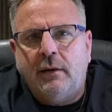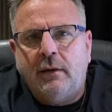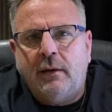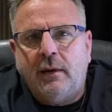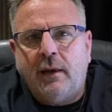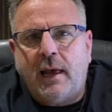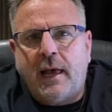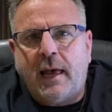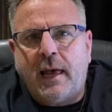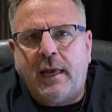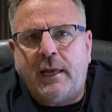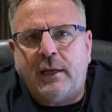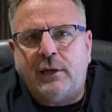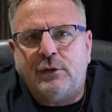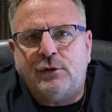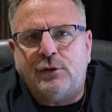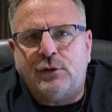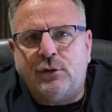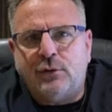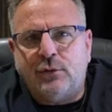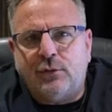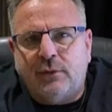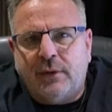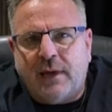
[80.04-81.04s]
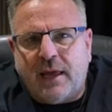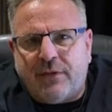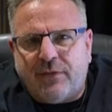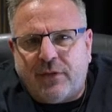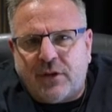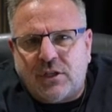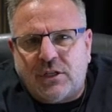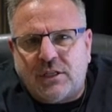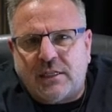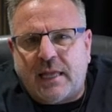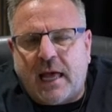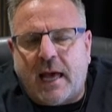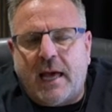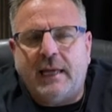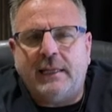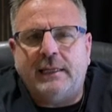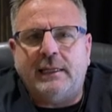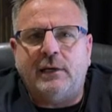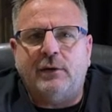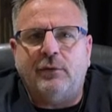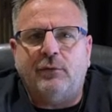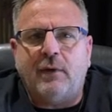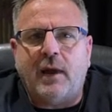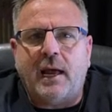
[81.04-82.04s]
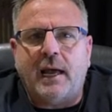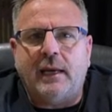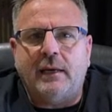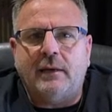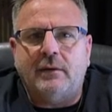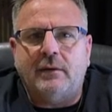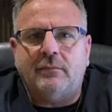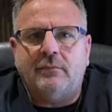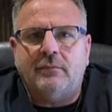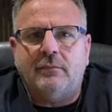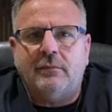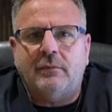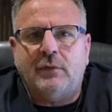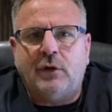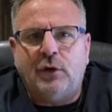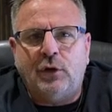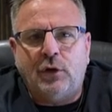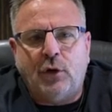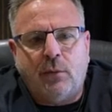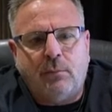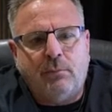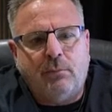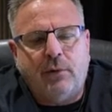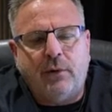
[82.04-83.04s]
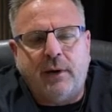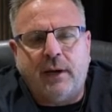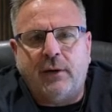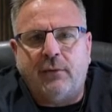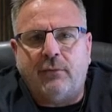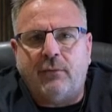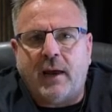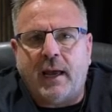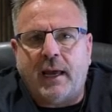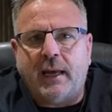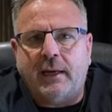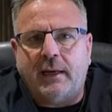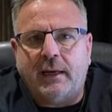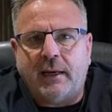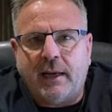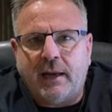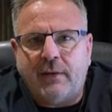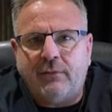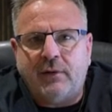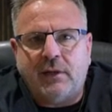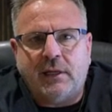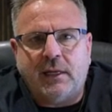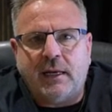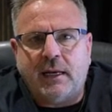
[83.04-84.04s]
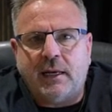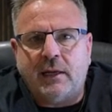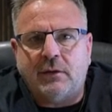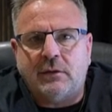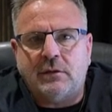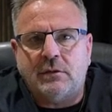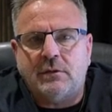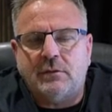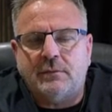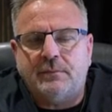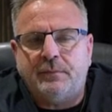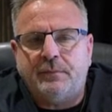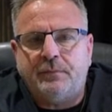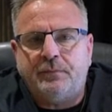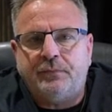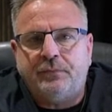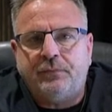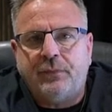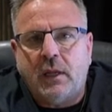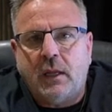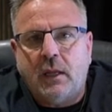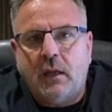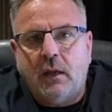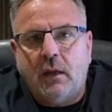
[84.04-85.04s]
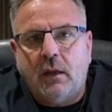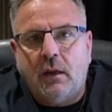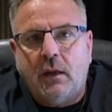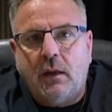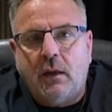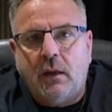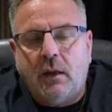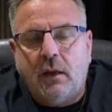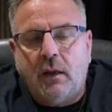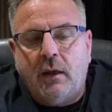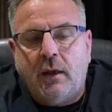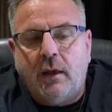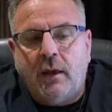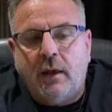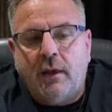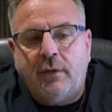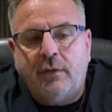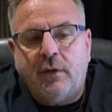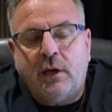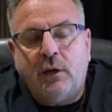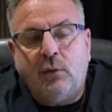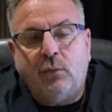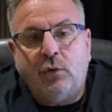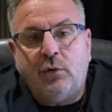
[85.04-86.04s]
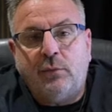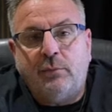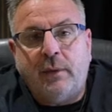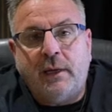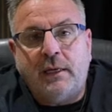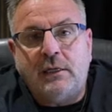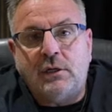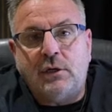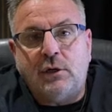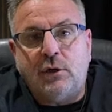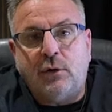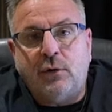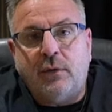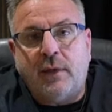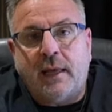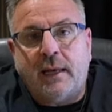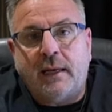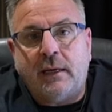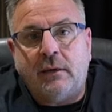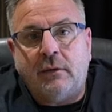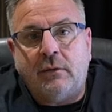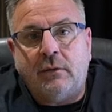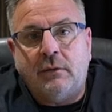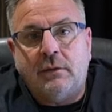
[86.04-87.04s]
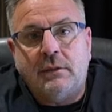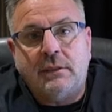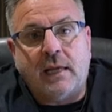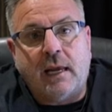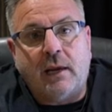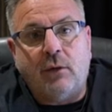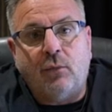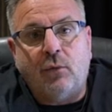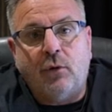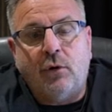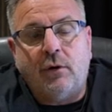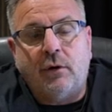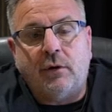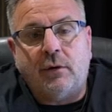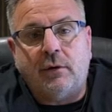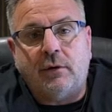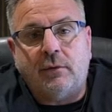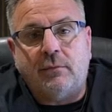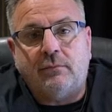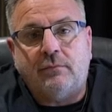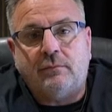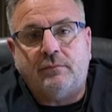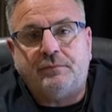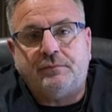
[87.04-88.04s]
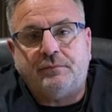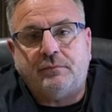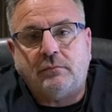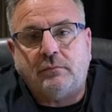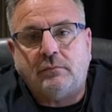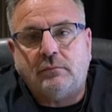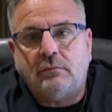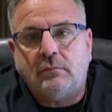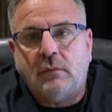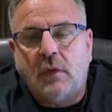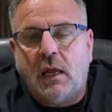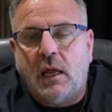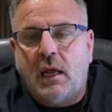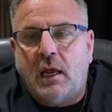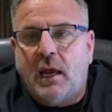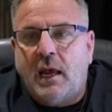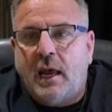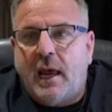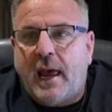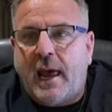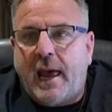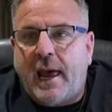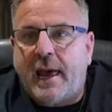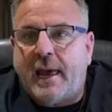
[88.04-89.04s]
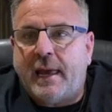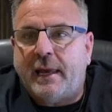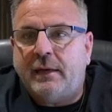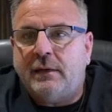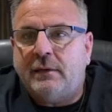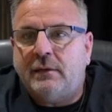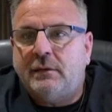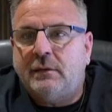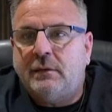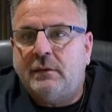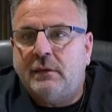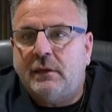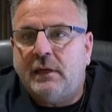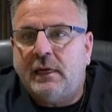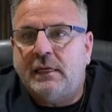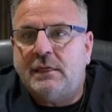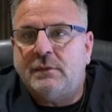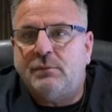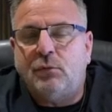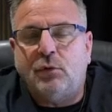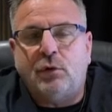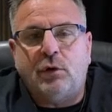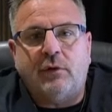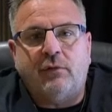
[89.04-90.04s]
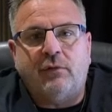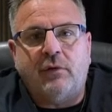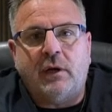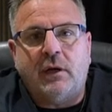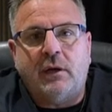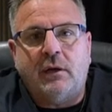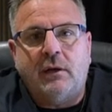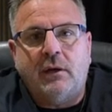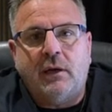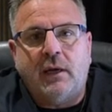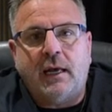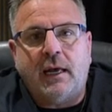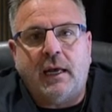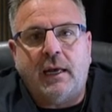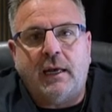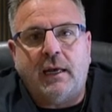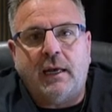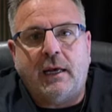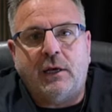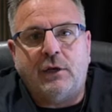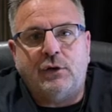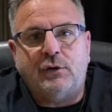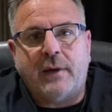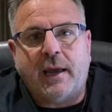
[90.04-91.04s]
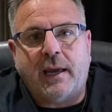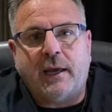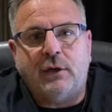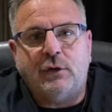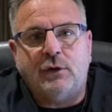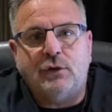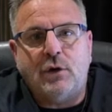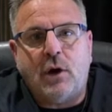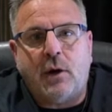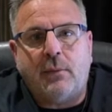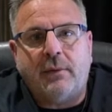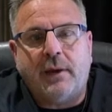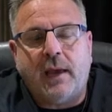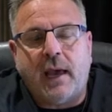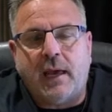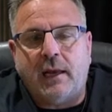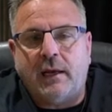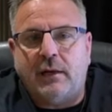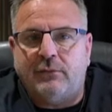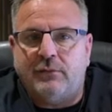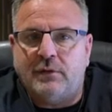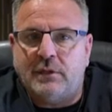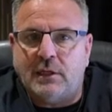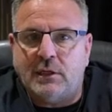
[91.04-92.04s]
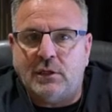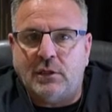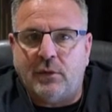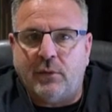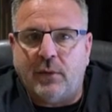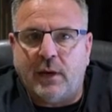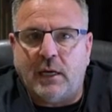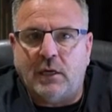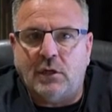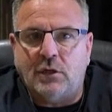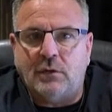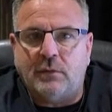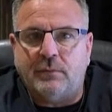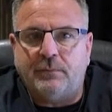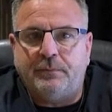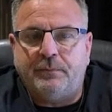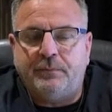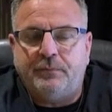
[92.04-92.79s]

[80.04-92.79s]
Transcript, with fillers: and to get the styling right, the numbering right, and everything else than it would be to do that in, say, Word and it's more of a, uh, a drag and drop kind of situation.